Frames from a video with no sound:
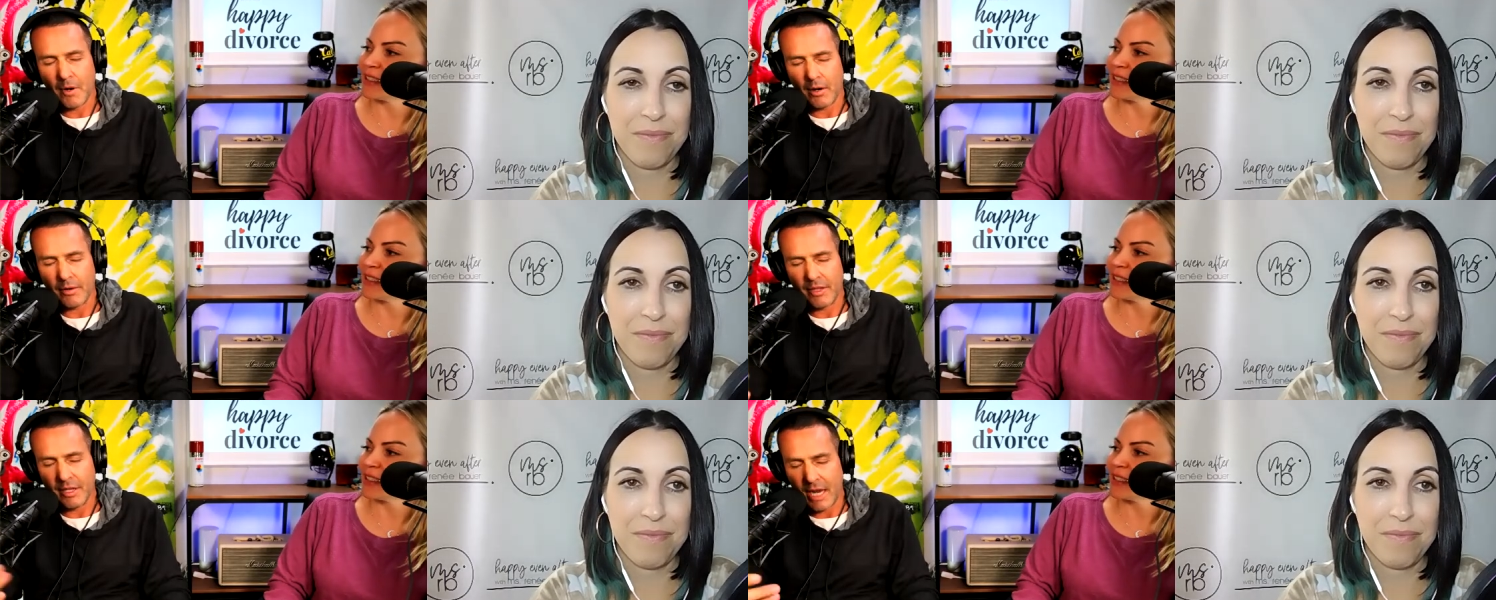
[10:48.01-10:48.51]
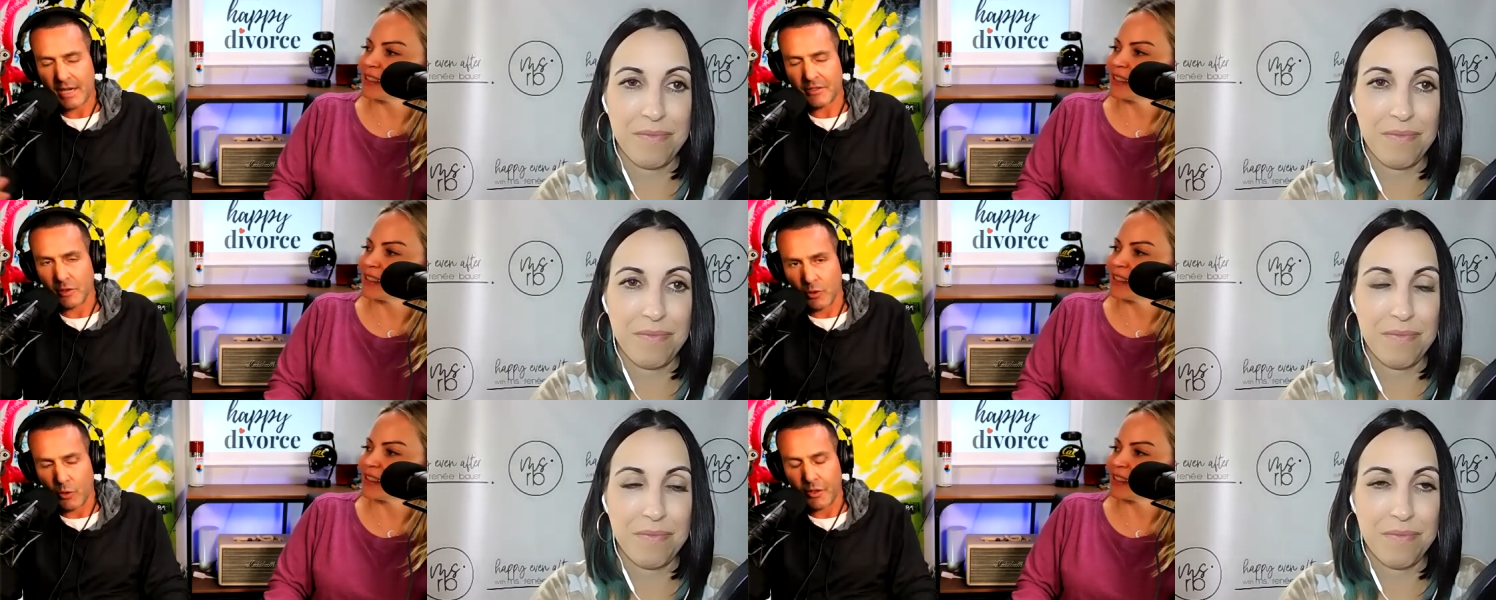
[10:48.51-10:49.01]
Speaker 1: the next
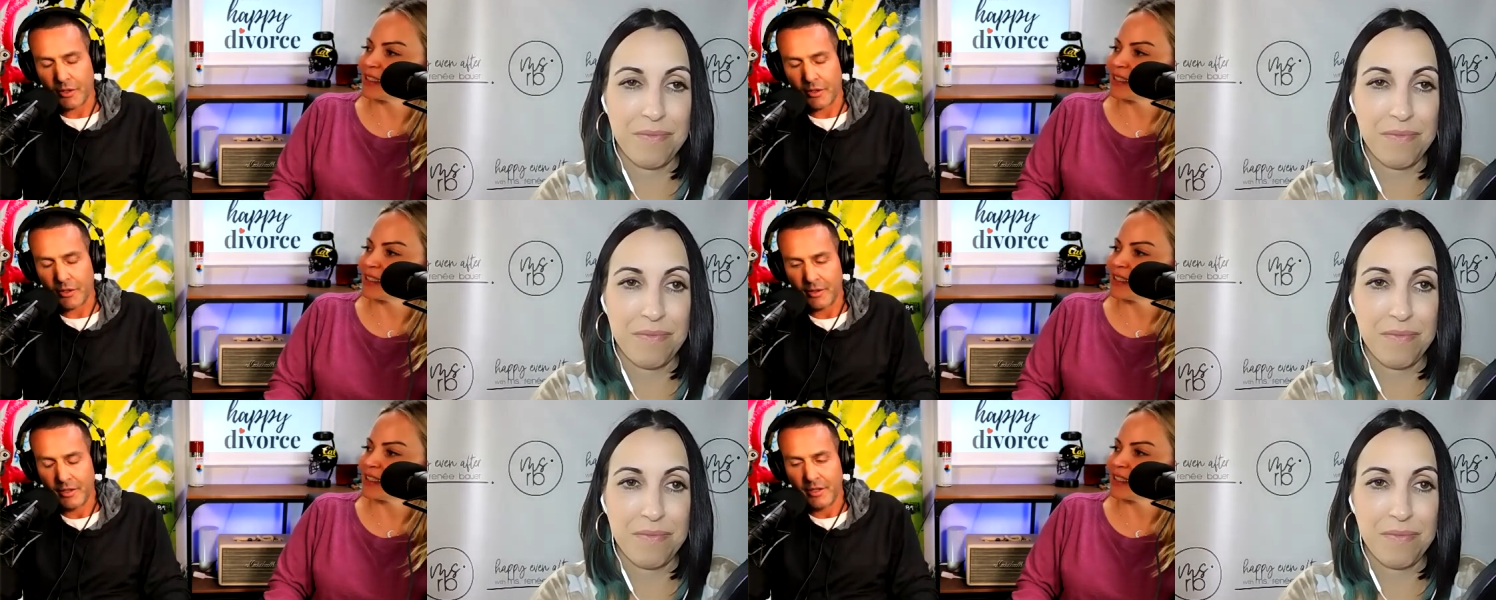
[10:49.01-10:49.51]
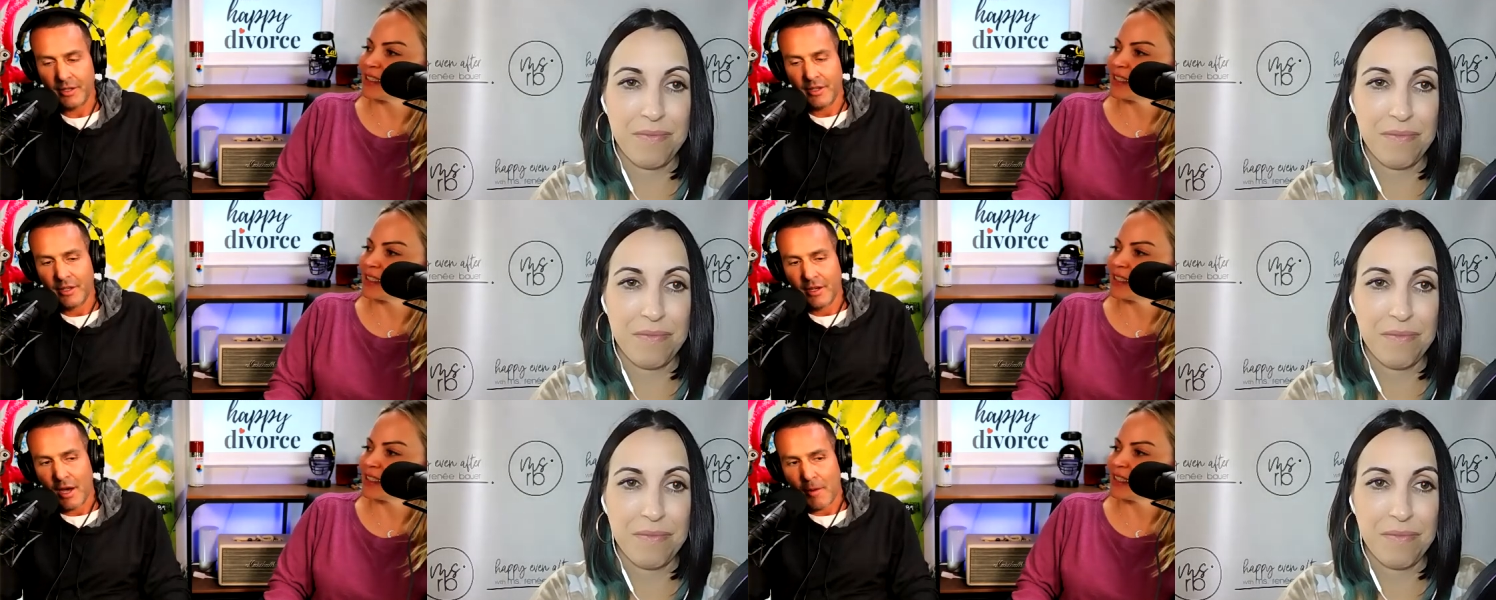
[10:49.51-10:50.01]
lawyer
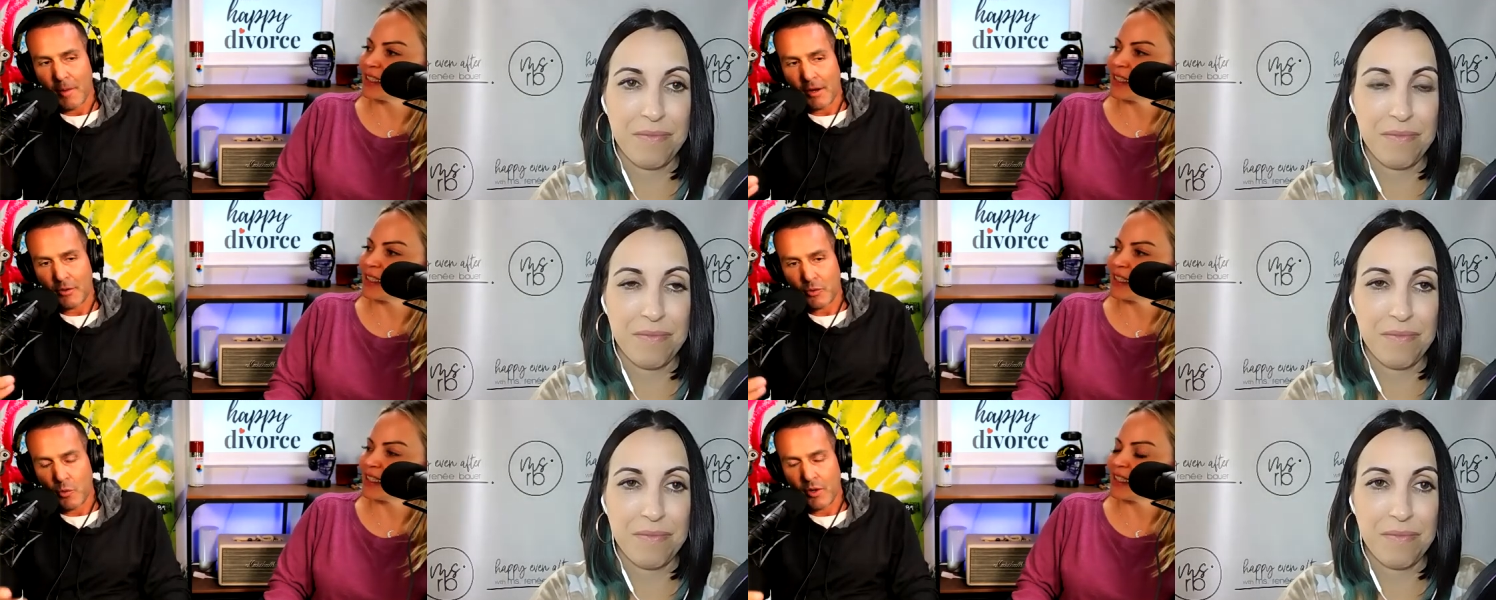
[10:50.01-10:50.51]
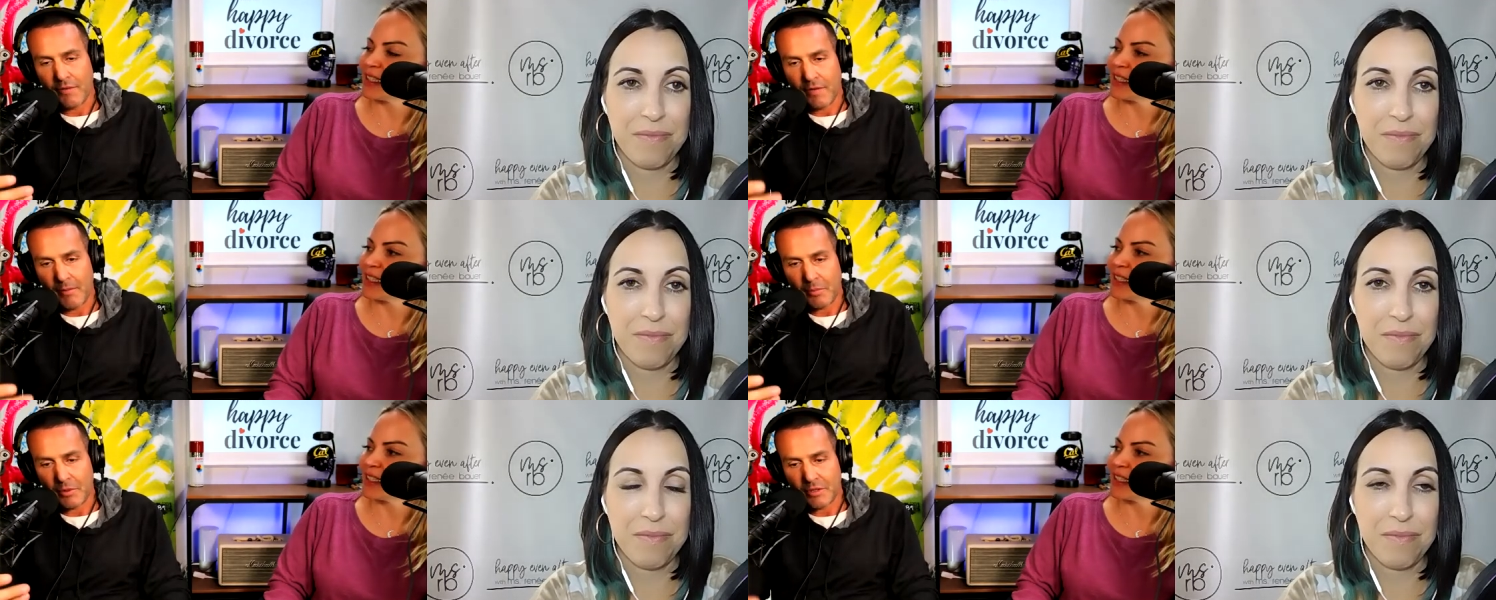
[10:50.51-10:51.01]
about
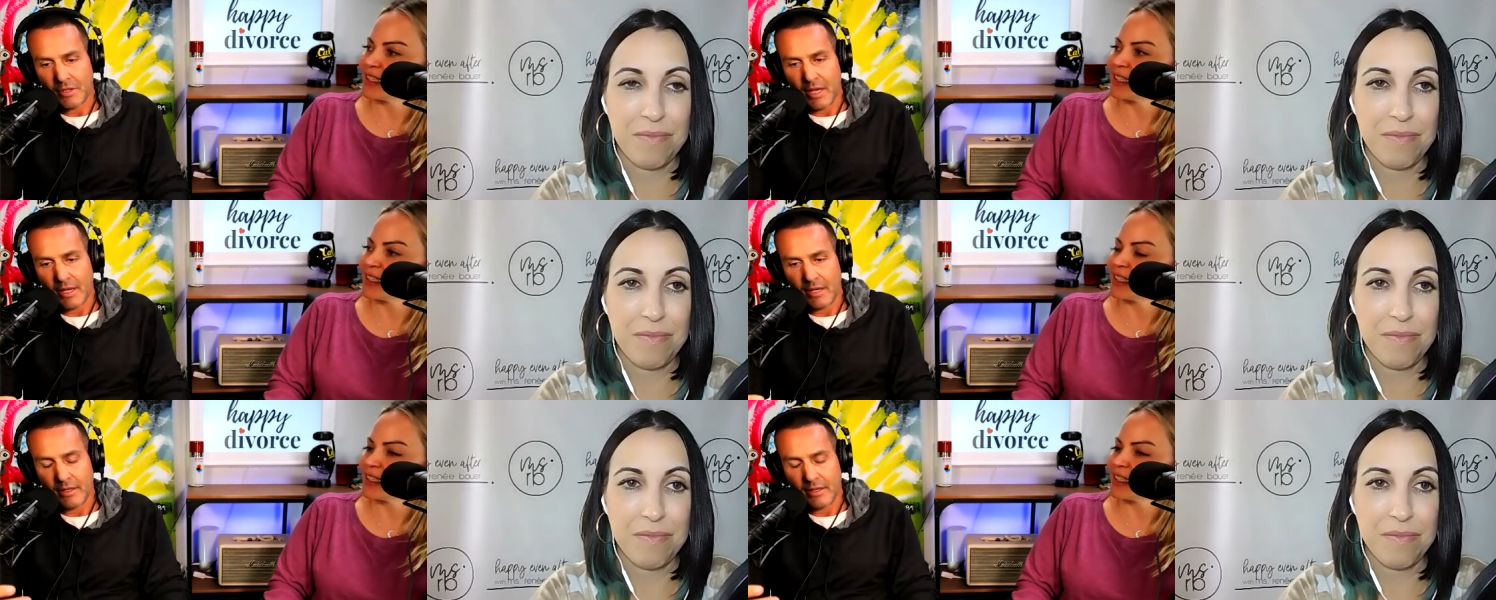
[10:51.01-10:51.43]
25%